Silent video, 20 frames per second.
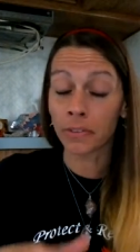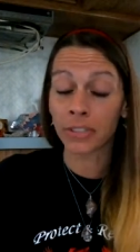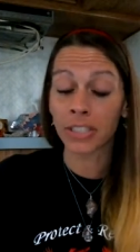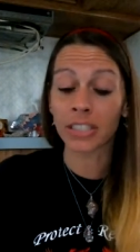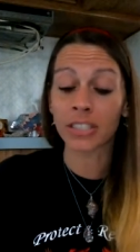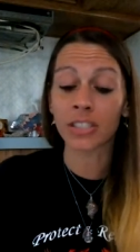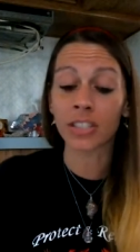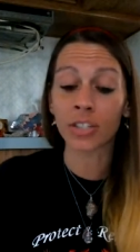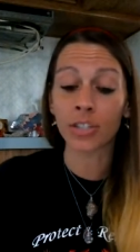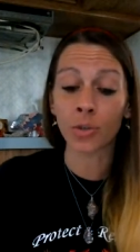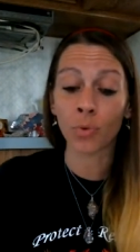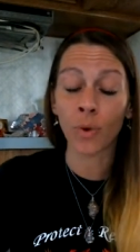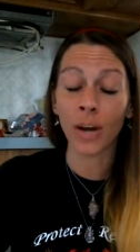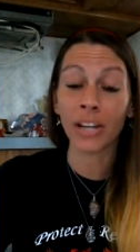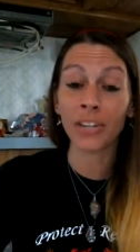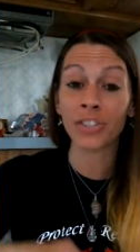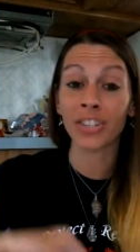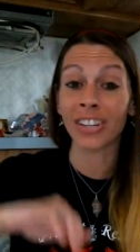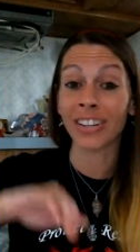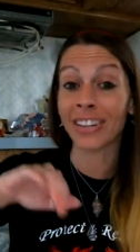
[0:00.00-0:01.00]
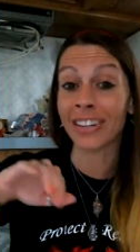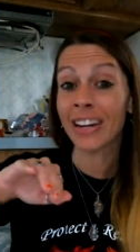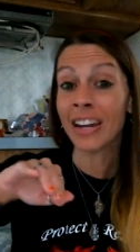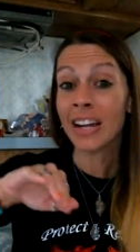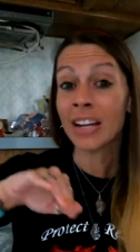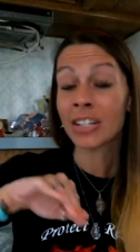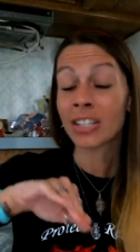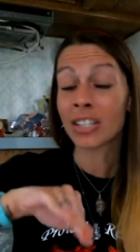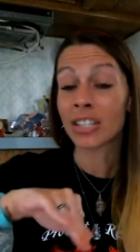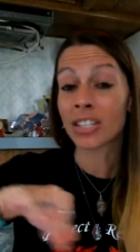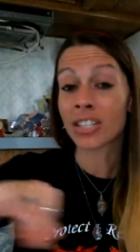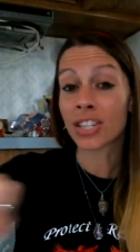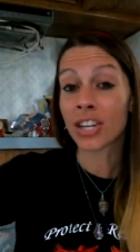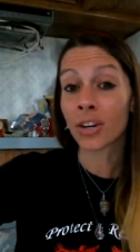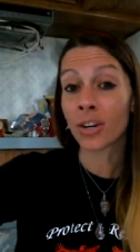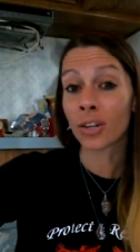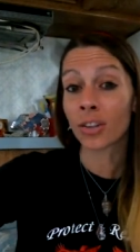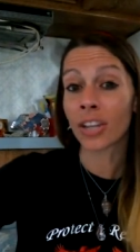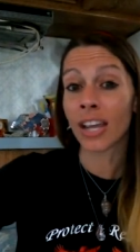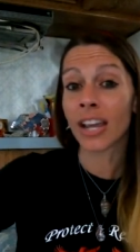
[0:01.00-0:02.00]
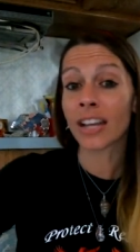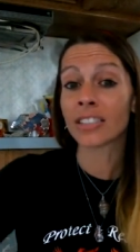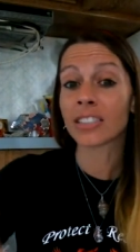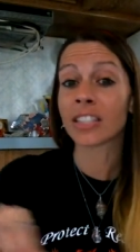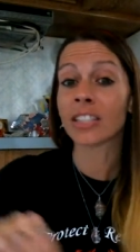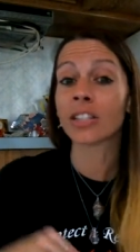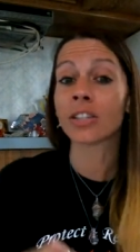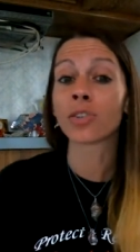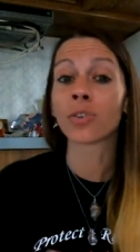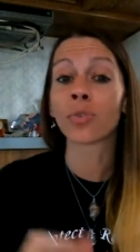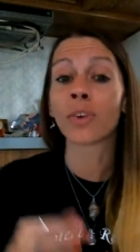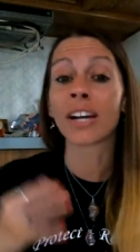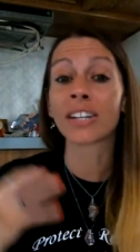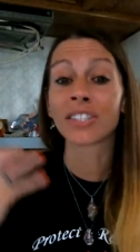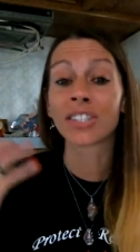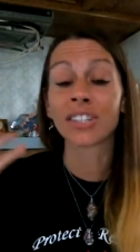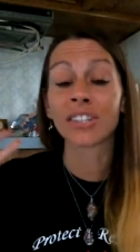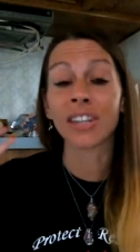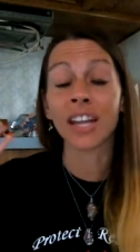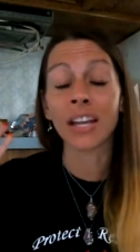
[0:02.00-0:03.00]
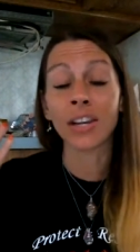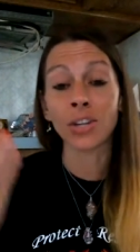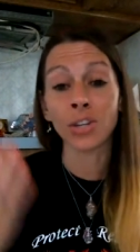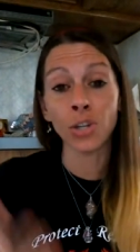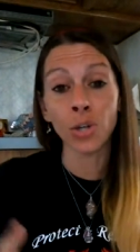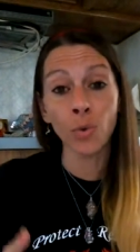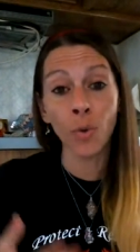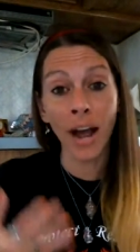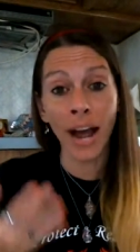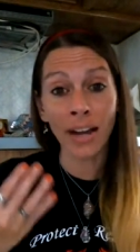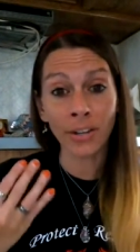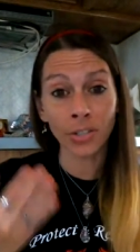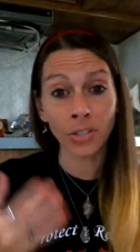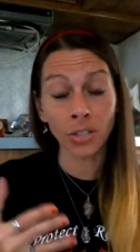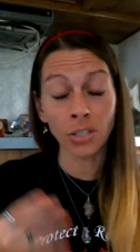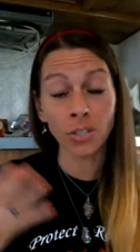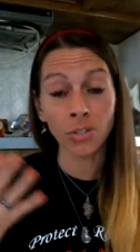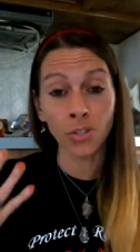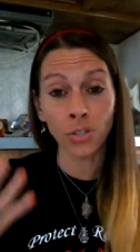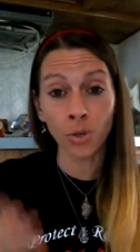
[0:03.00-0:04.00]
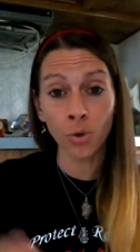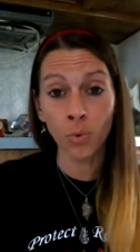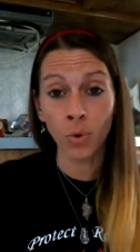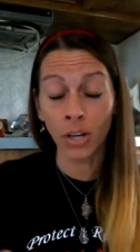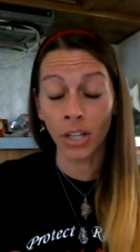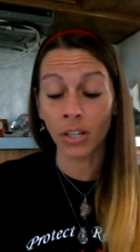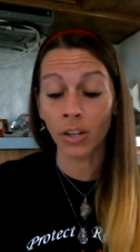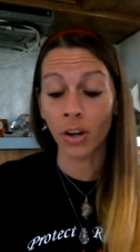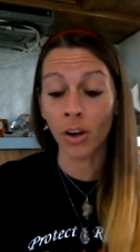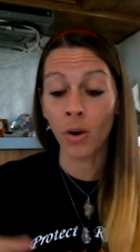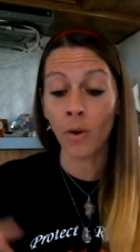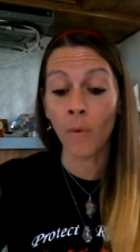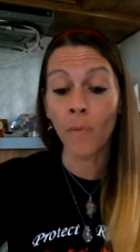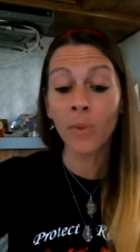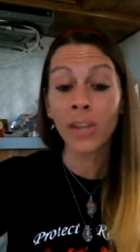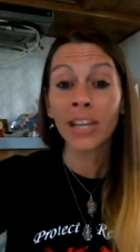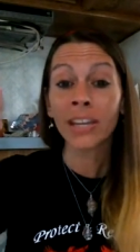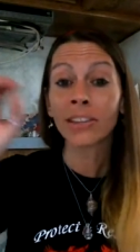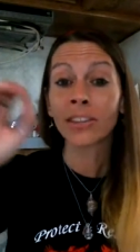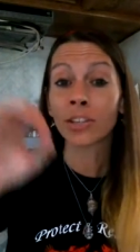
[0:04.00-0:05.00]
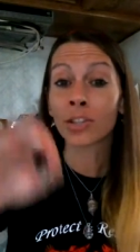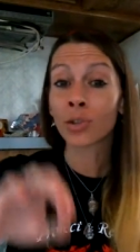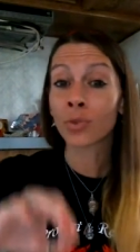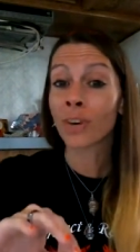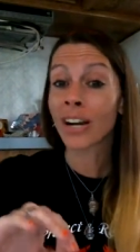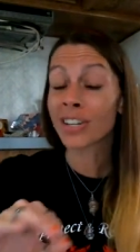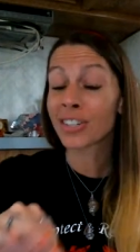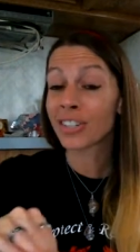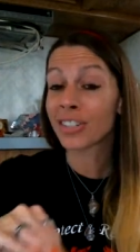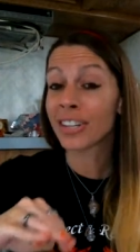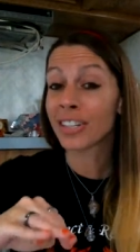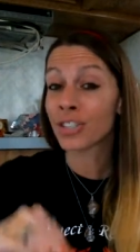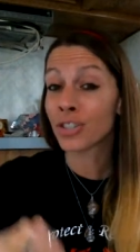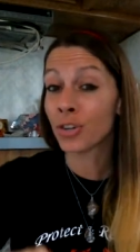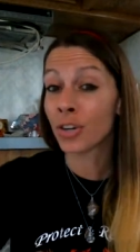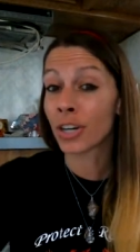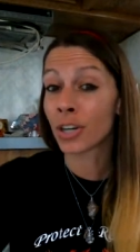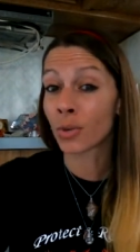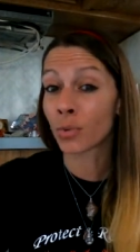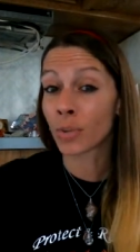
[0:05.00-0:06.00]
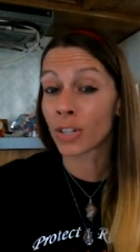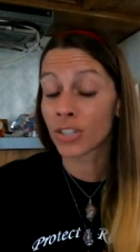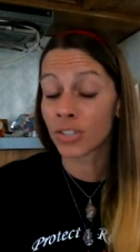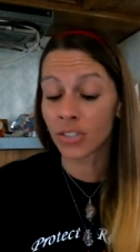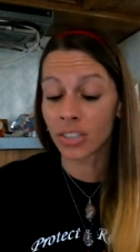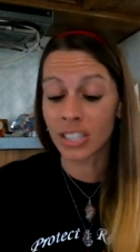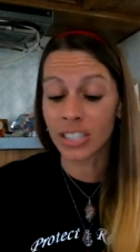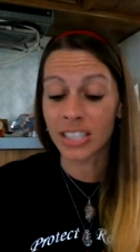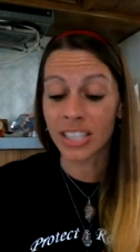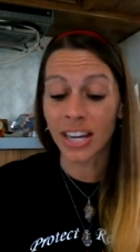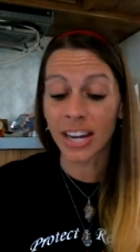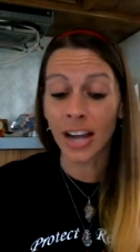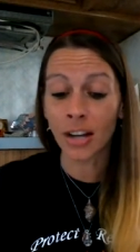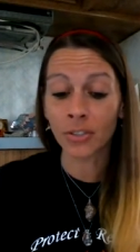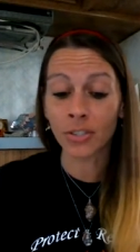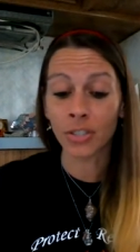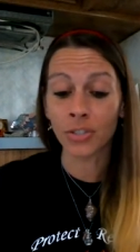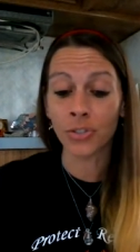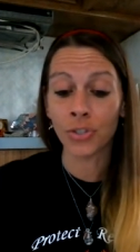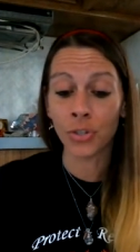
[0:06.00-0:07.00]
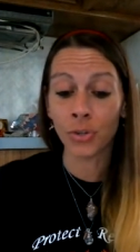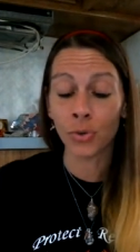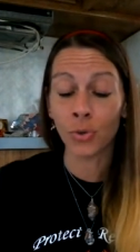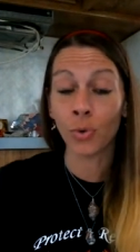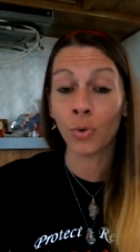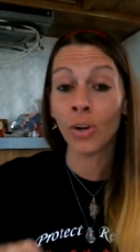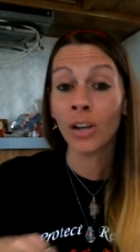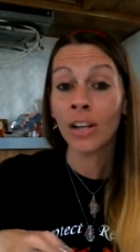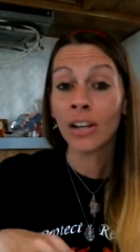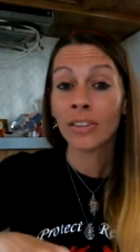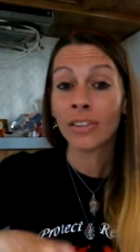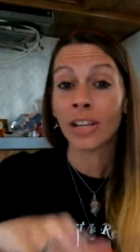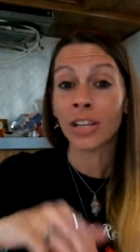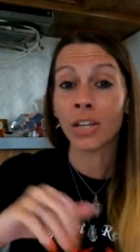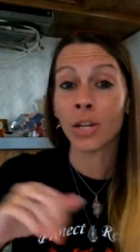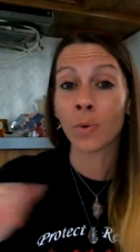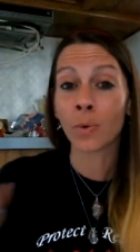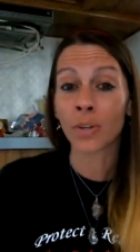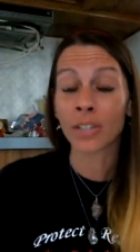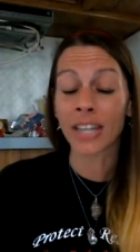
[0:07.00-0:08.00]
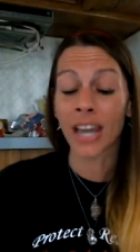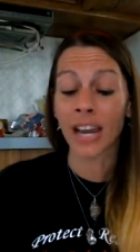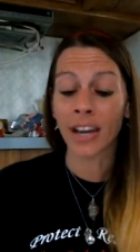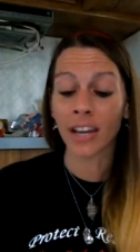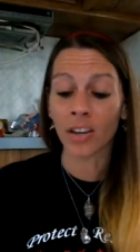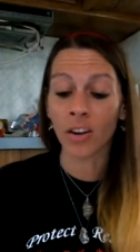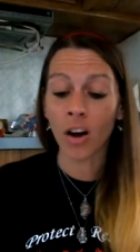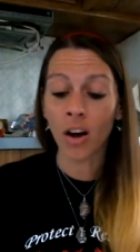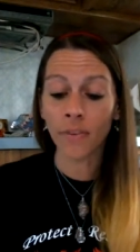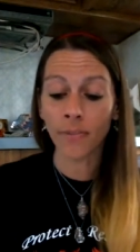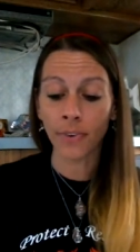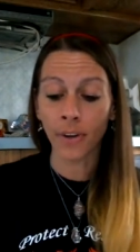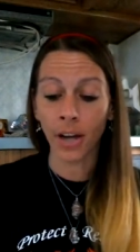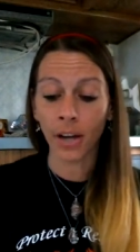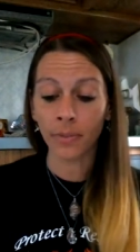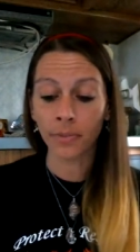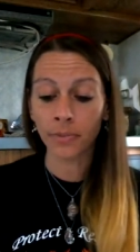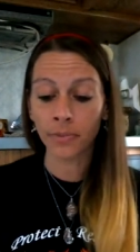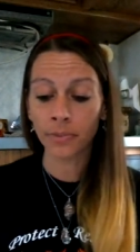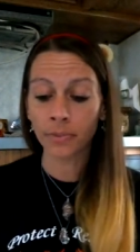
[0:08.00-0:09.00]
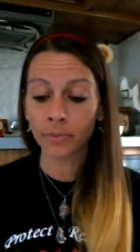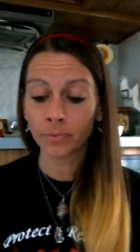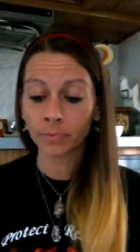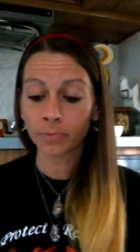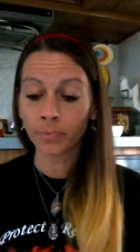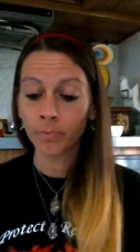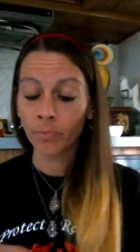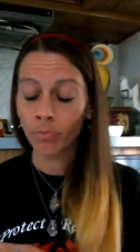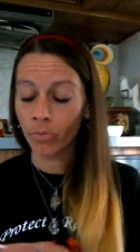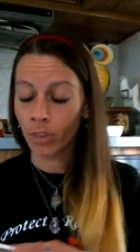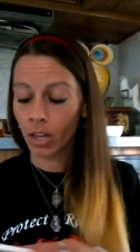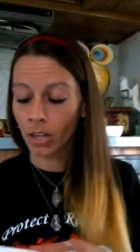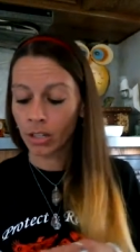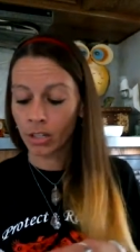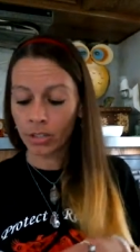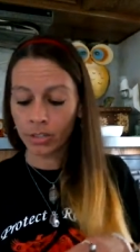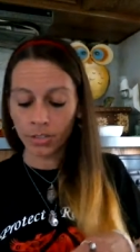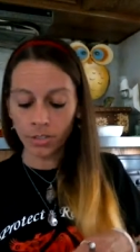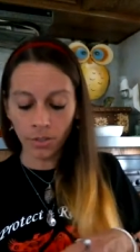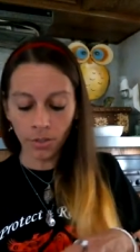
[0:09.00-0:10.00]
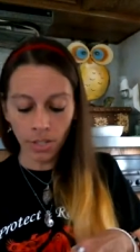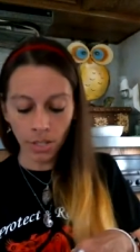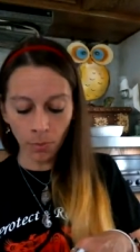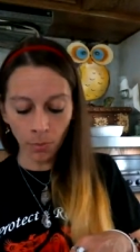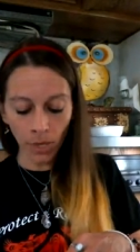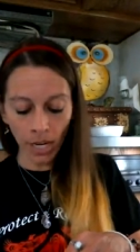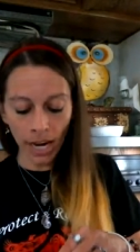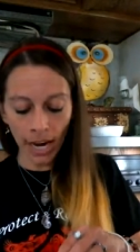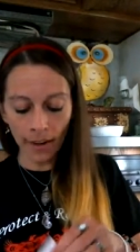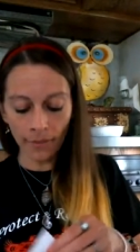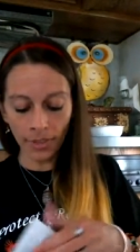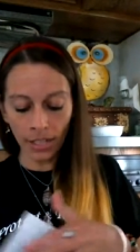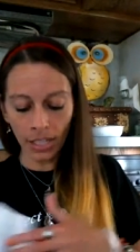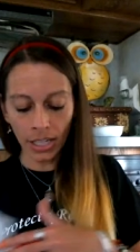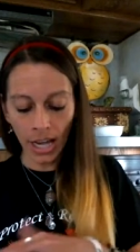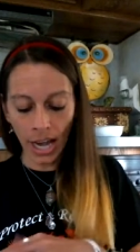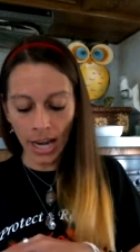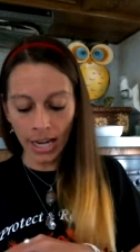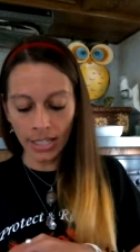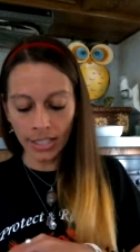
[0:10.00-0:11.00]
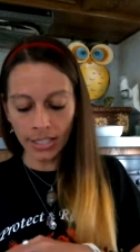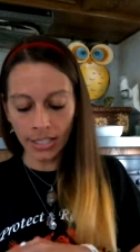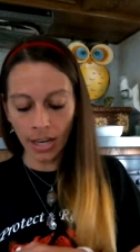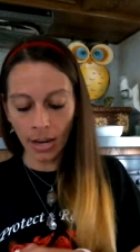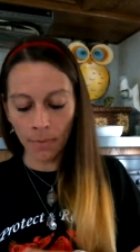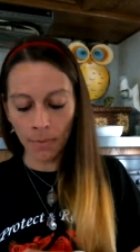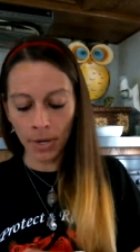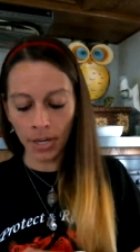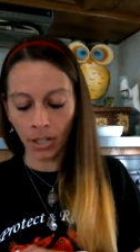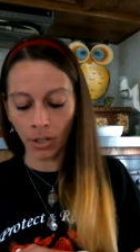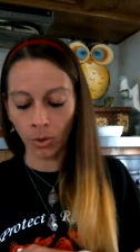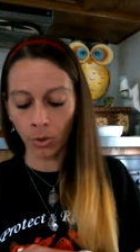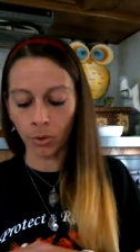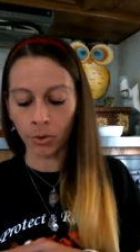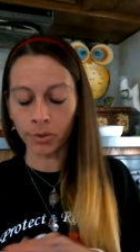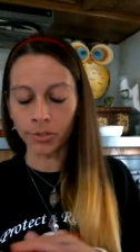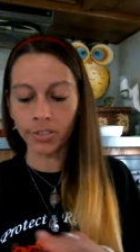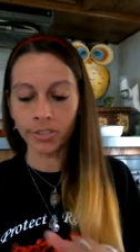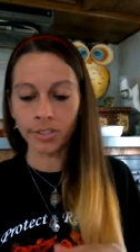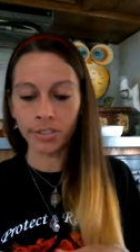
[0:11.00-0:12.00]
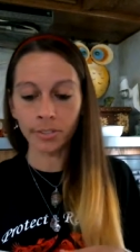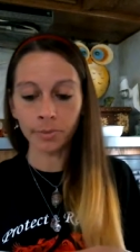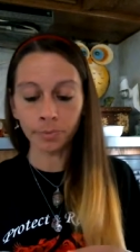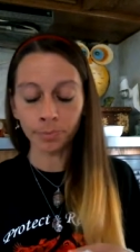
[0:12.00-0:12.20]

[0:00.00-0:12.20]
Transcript: the situation to steer things in the direction that you actually do want to go, the direction that you had originally set out to do, that you were taken off of. So then we have the Knight of Pentacles.